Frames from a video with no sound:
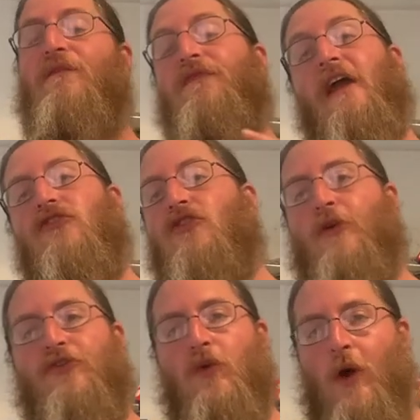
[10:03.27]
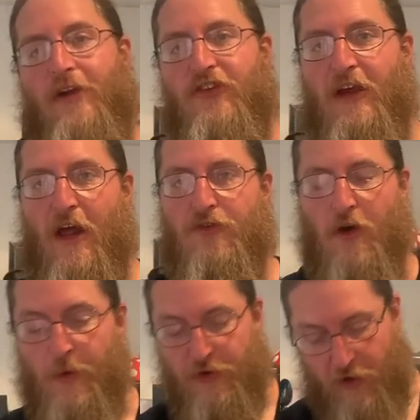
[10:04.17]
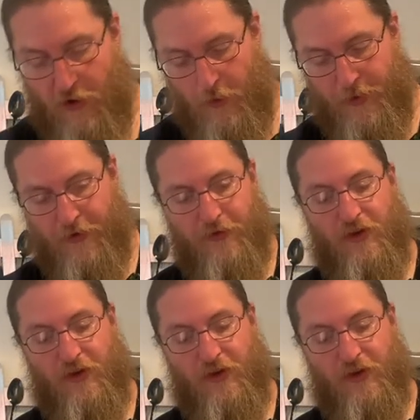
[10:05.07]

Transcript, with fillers: thanks so much for watching, as always. I hope you learned